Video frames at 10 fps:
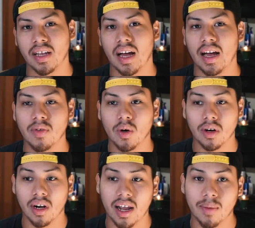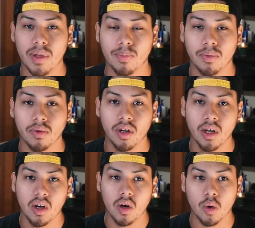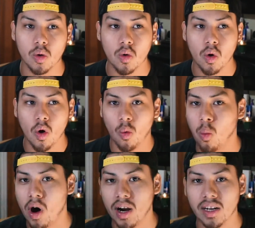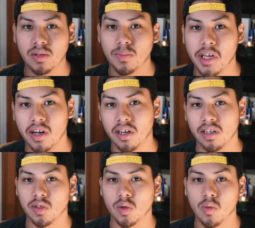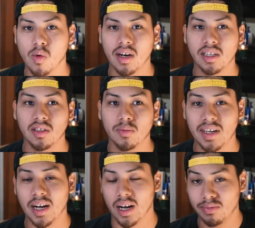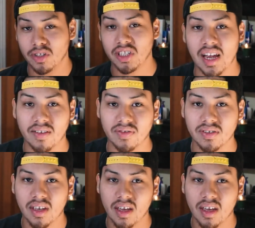I've known a lot of people who wanted to be cooks, who wanted to become chefs,